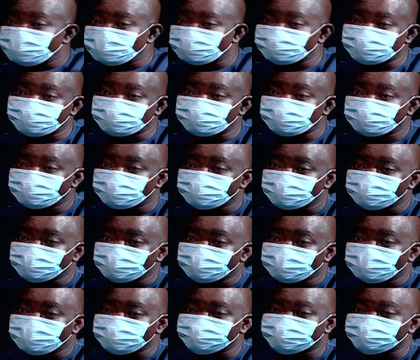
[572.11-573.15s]
level,
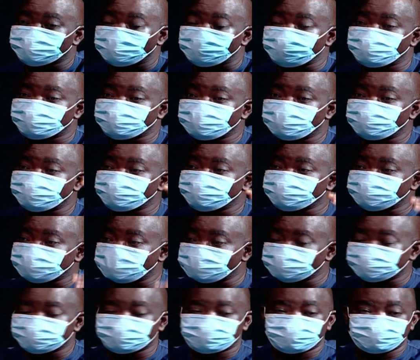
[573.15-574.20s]
and some of them
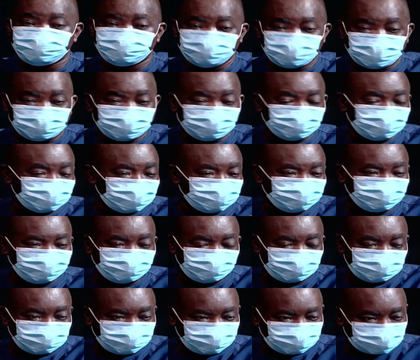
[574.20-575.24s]
just uh, uh,
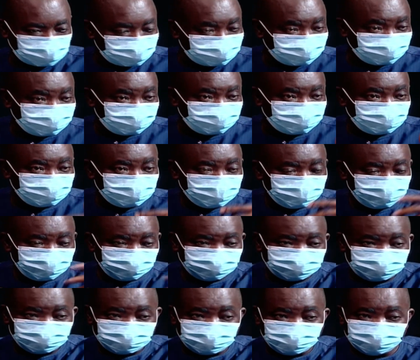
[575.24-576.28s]
uh,
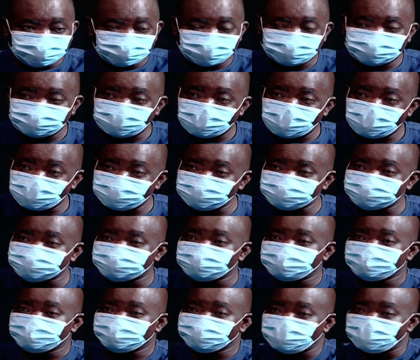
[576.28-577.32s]
putting in the ties
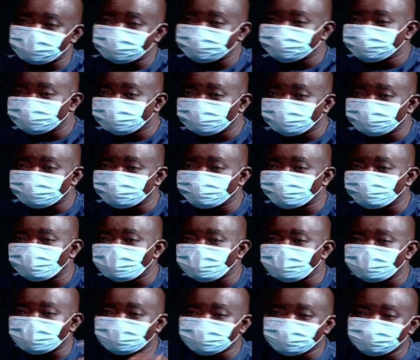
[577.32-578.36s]
mm. here and there,
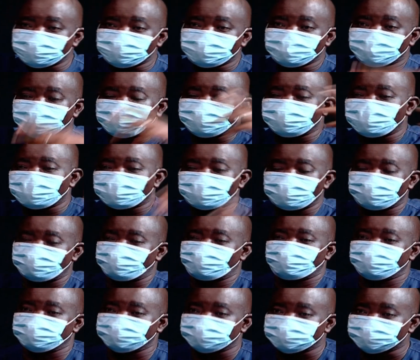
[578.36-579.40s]
wiring, mm. and that kind of
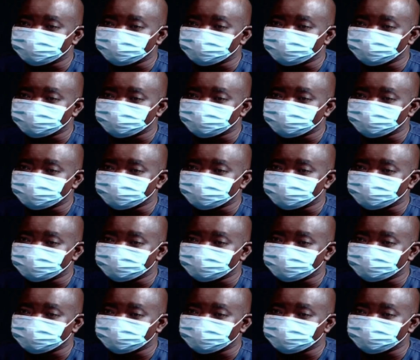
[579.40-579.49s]
thing.